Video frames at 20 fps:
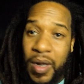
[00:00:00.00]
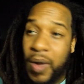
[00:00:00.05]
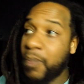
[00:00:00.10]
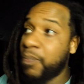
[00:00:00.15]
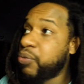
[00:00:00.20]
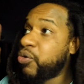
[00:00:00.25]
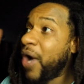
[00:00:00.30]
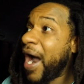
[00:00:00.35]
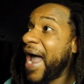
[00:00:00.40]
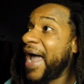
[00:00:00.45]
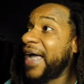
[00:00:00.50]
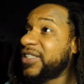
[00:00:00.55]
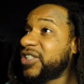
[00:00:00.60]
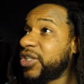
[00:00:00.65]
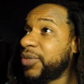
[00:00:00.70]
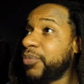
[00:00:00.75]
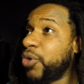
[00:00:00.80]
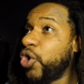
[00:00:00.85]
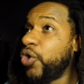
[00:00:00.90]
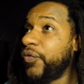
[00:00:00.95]
prior
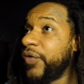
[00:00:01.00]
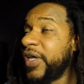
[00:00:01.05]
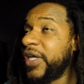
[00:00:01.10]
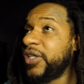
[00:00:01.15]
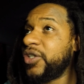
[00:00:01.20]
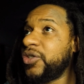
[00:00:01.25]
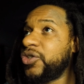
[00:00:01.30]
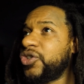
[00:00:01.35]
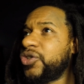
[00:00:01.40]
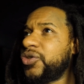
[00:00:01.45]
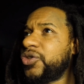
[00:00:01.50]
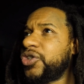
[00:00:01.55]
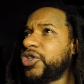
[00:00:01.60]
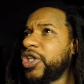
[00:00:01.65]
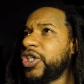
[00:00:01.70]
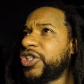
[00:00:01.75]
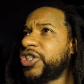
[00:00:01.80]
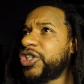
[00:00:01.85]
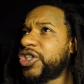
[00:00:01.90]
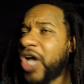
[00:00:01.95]
to moving
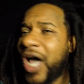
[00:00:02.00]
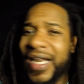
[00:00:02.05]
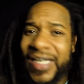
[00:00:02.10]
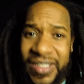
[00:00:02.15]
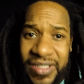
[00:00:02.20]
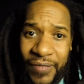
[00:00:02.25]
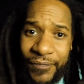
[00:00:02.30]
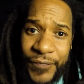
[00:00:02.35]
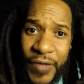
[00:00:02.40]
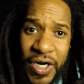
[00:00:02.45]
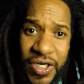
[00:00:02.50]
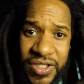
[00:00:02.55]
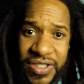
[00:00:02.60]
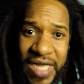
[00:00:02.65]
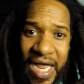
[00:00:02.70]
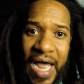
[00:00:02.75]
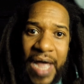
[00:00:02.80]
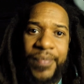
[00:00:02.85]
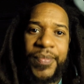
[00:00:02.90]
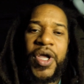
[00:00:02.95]
to Charlotte the first
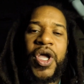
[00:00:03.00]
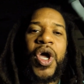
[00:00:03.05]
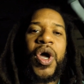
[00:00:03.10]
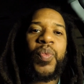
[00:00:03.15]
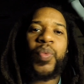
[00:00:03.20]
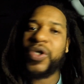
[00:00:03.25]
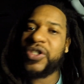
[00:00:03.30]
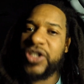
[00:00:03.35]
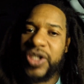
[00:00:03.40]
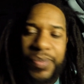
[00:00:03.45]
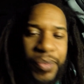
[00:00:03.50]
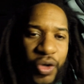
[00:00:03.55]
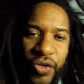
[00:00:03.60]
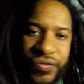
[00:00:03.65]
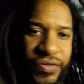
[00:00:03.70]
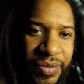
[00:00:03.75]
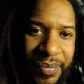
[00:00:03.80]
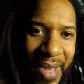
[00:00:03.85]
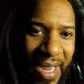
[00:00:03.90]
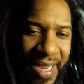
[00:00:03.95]
time was to
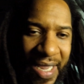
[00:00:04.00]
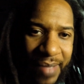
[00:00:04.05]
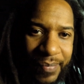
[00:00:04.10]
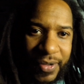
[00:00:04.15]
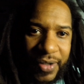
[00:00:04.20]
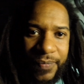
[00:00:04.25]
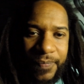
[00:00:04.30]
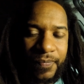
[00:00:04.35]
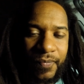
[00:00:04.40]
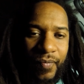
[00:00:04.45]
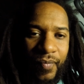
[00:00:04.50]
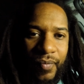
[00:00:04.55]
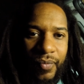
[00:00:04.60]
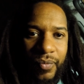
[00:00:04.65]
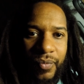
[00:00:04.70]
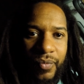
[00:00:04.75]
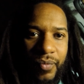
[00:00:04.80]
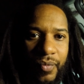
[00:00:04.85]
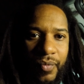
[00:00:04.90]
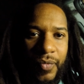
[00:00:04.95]
move to Miami.
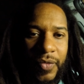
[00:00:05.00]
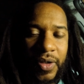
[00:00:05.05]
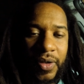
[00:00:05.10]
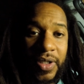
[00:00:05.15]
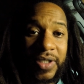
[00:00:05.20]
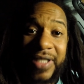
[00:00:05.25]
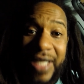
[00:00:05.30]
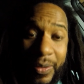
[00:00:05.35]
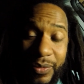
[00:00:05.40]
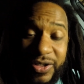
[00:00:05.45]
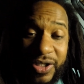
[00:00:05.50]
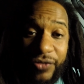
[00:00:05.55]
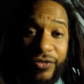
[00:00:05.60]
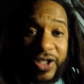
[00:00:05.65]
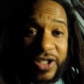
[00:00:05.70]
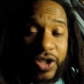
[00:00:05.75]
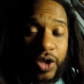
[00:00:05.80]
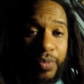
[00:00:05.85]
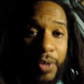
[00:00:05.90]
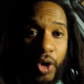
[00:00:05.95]
That was the
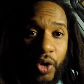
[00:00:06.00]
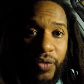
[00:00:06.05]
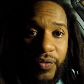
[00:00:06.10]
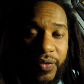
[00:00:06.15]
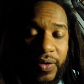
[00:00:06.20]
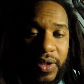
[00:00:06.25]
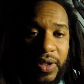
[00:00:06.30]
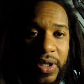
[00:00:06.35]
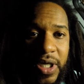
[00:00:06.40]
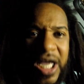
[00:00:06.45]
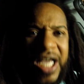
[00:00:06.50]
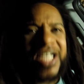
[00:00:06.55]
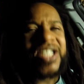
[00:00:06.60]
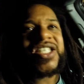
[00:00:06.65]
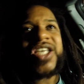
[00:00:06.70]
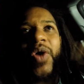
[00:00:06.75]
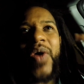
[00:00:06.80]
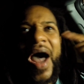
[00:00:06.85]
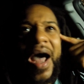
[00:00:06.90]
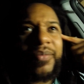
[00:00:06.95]
original move.
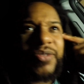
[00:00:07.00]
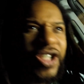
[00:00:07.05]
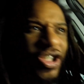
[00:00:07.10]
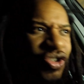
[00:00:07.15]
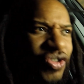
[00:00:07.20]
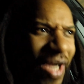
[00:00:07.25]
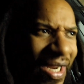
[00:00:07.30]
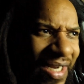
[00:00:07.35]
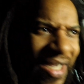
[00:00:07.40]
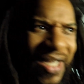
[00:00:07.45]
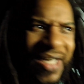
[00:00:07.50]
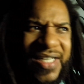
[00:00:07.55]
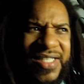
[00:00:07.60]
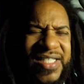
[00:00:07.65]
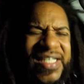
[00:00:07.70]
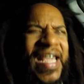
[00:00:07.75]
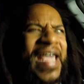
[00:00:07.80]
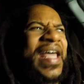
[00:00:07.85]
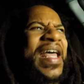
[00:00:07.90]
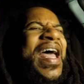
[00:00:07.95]
So I'm just trying to
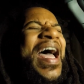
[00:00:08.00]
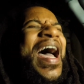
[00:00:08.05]
understand,